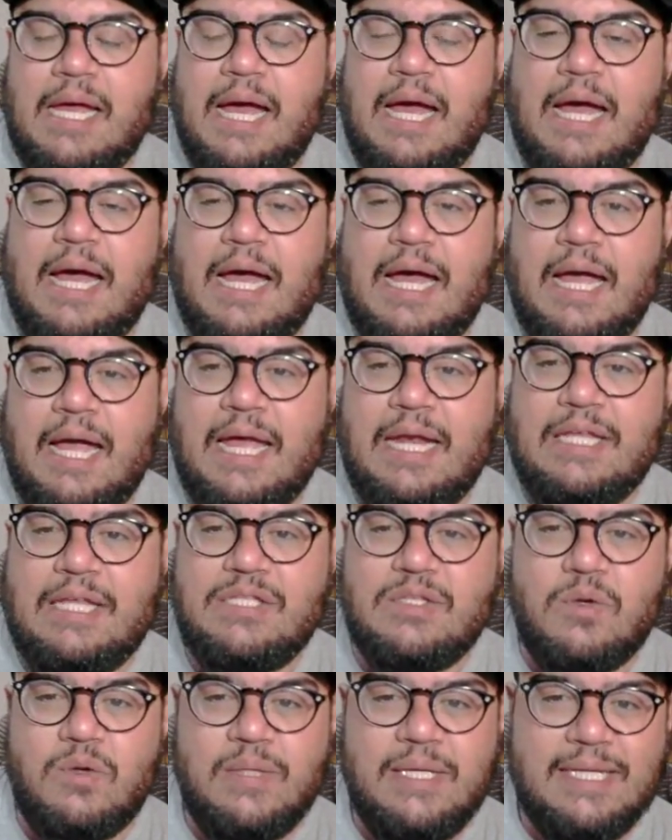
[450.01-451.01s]
and
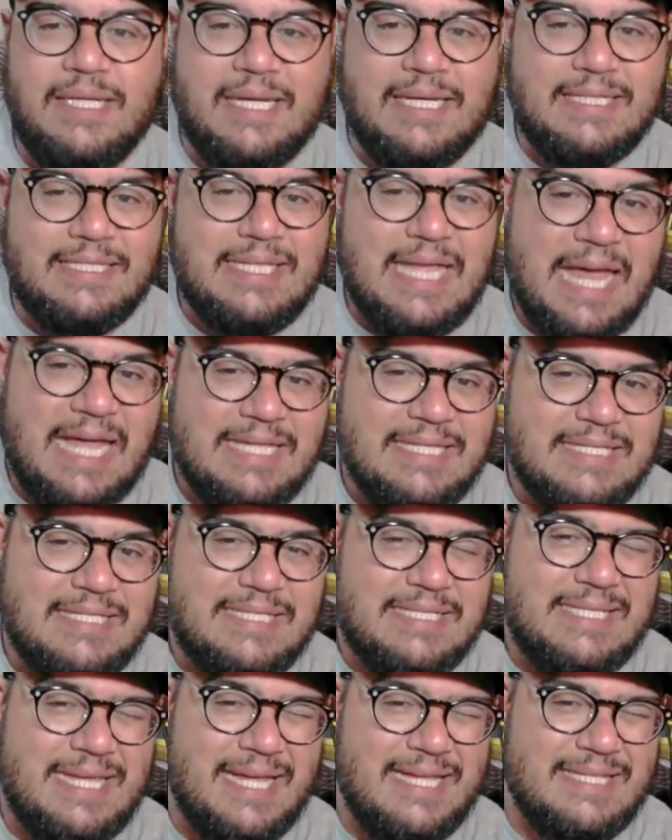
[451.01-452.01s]
it's only like 10
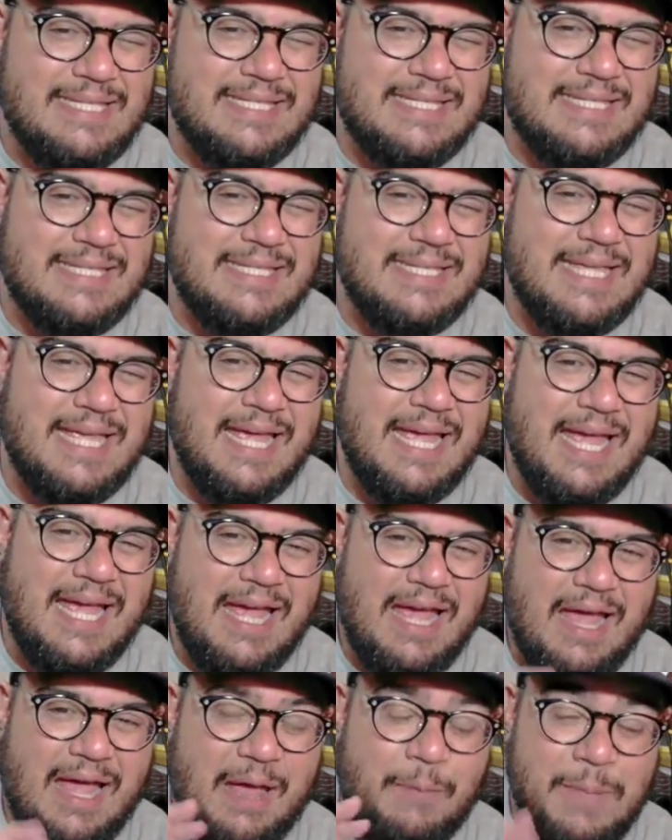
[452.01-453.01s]
cents
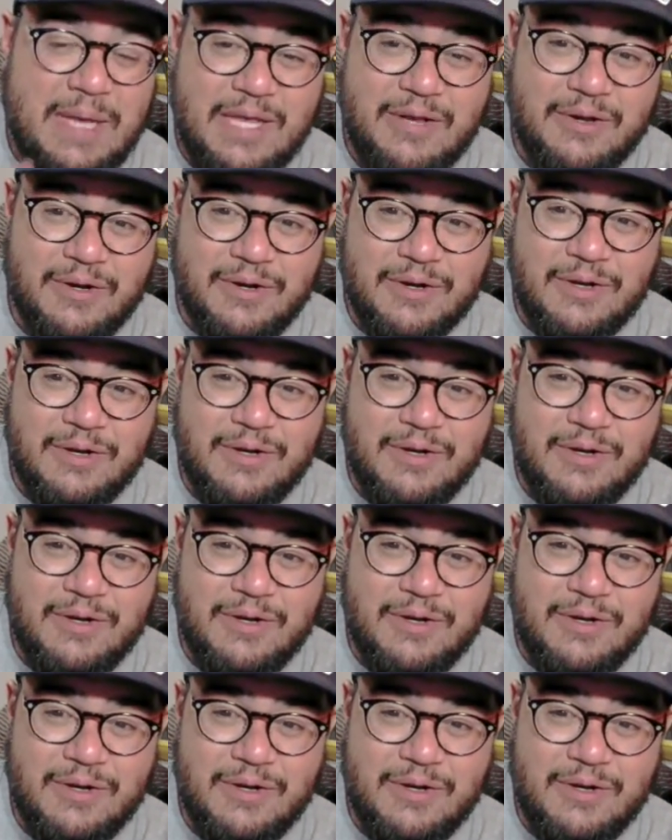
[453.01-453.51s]
a meter.